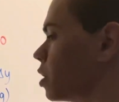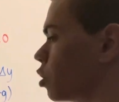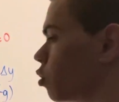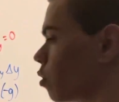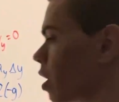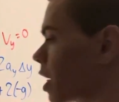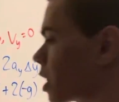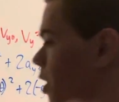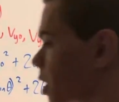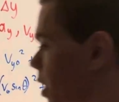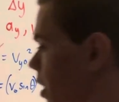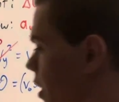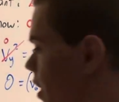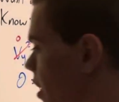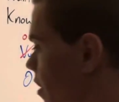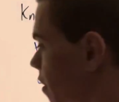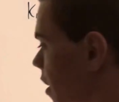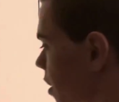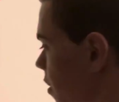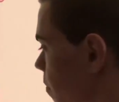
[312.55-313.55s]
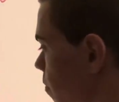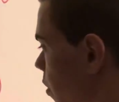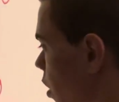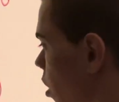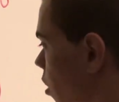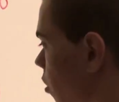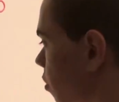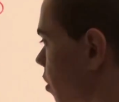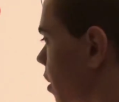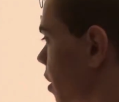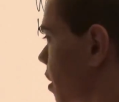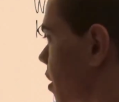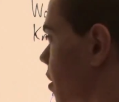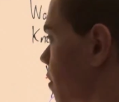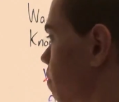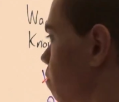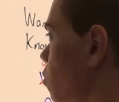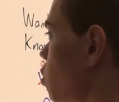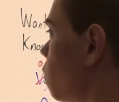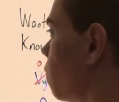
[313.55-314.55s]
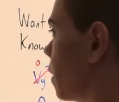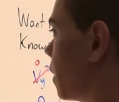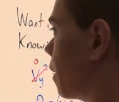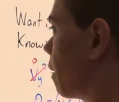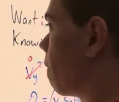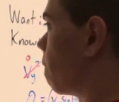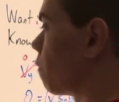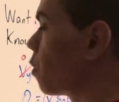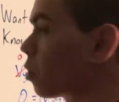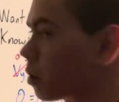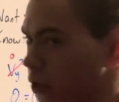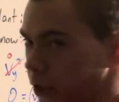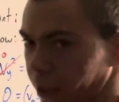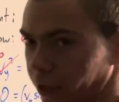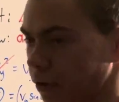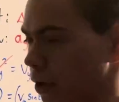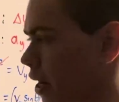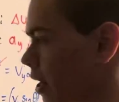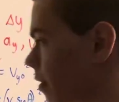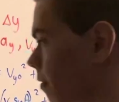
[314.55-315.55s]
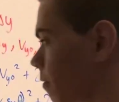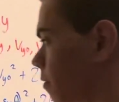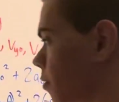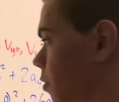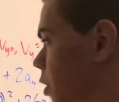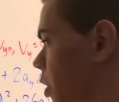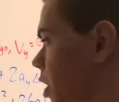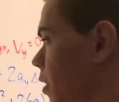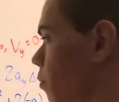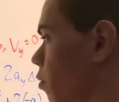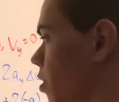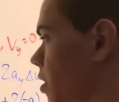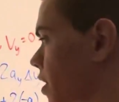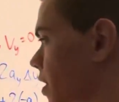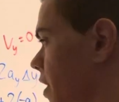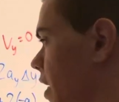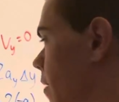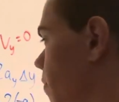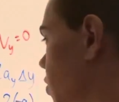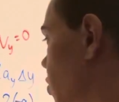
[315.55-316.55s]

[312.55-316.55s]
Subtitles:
direction that the ball is moving vertically, right? G points in the opposite